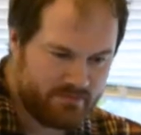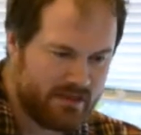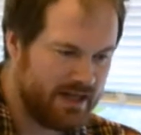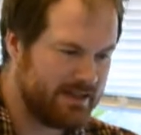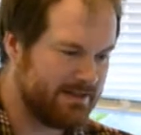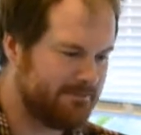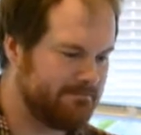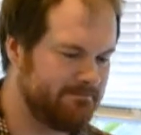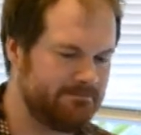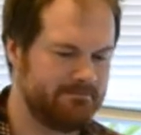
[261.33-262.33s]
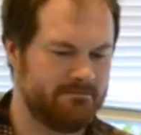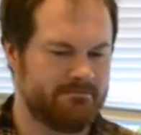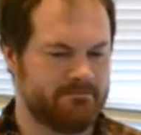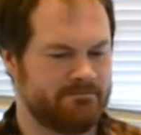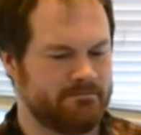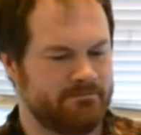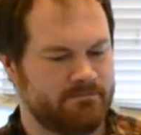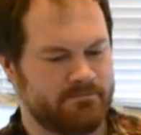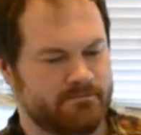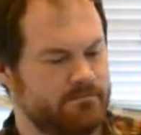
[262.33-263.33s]

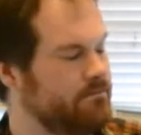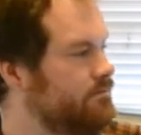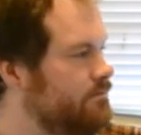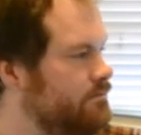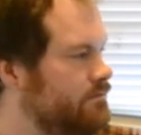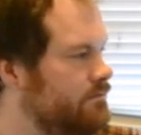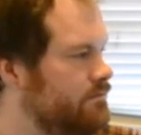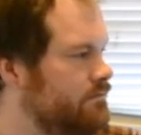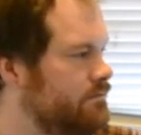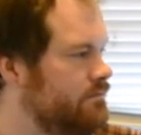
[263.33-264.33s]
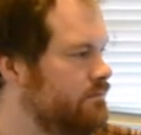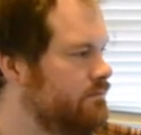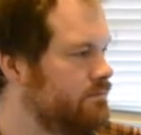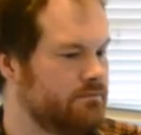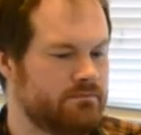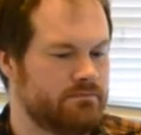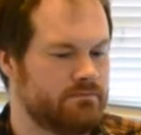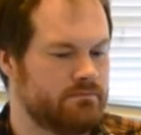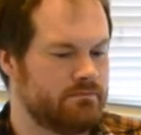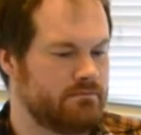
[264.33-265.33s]

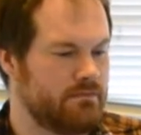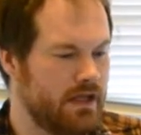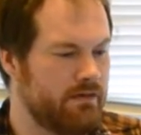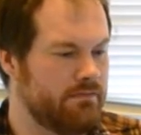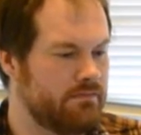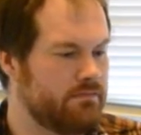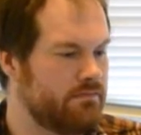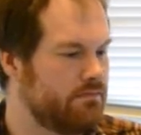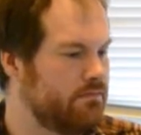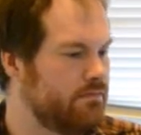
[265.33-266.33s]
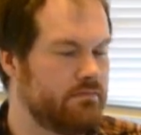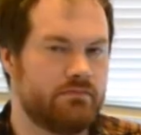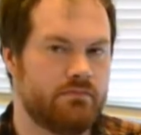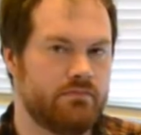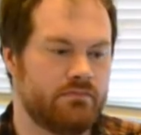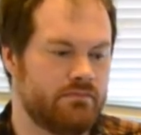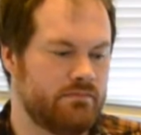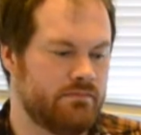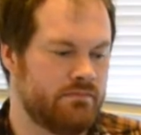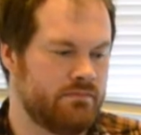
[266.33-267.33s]

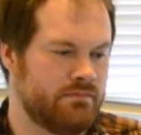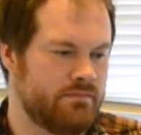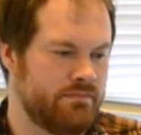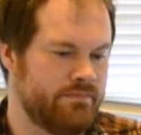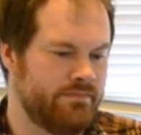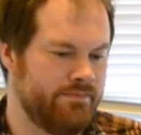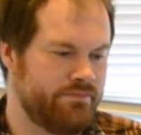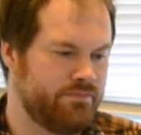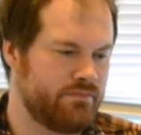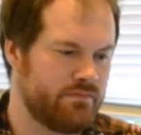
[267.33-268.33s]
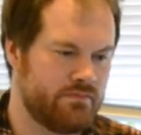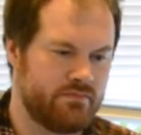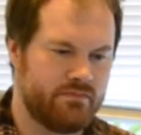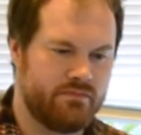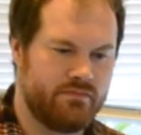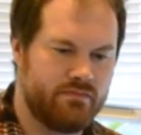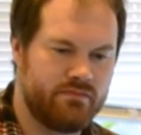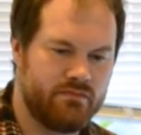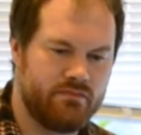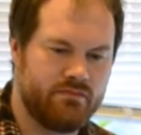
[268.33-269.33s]
No words are spoken by the person on screen.